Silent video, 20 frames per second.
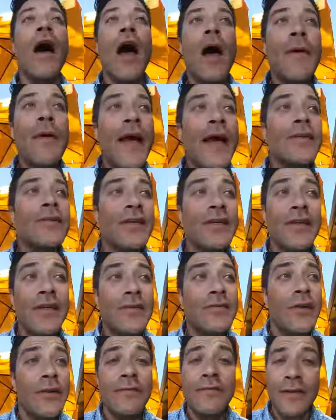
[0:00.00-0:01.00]
um, I actually
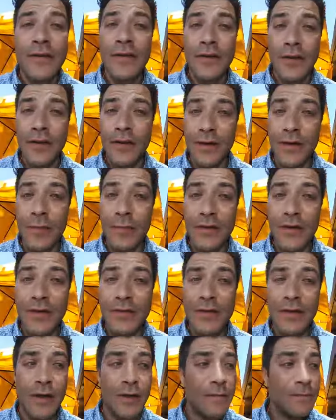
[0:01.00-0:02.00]
did start feeling good a couple
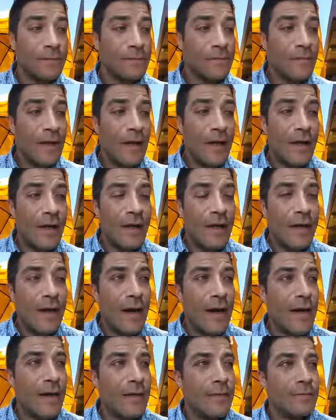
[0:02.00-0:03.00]
days ago.
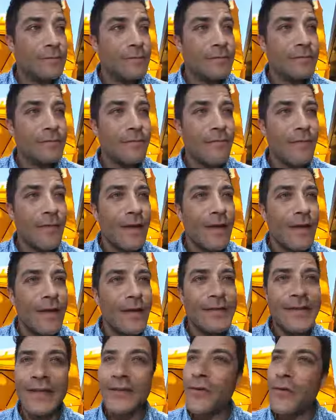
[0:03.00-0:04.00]
Um,
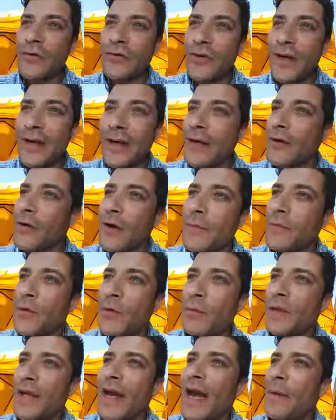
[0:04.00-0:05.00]
see, I told Trent, I go, I'm
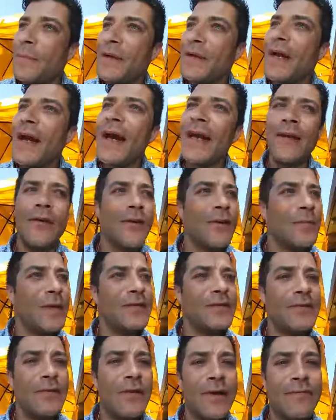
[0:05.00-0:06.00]
normally a happy guy, you know what I
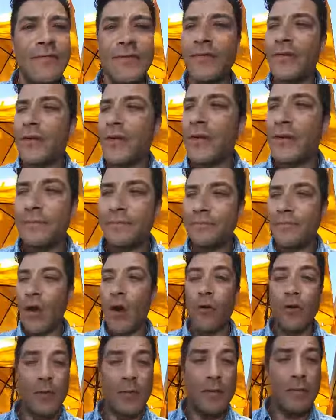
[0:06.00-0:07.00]
mean? So I feel good.
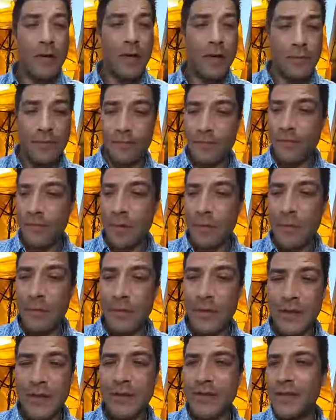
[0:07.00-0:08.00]
Oh, let me put it, let me
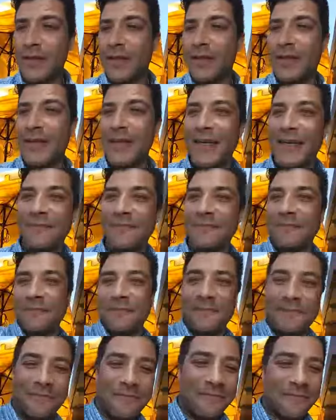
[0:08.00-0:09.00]
put these in the thing.
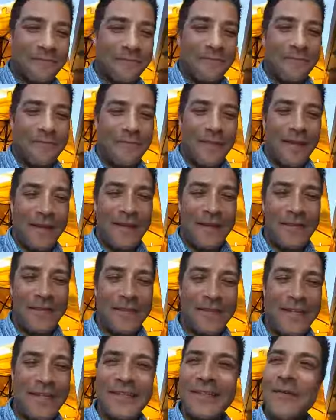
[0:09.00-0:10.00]

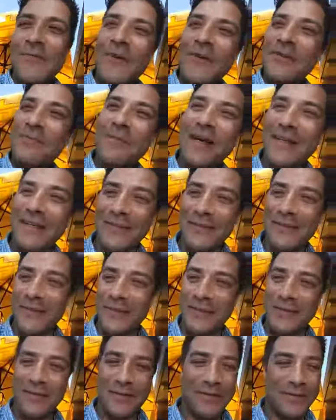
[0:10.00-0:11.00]
See, because I watched Mike do
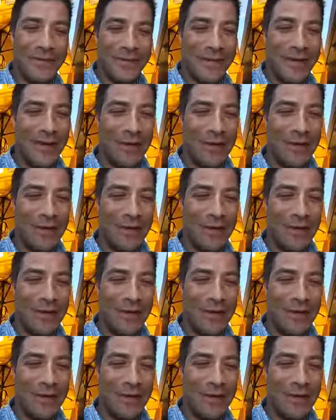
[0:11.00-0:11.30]
it, so it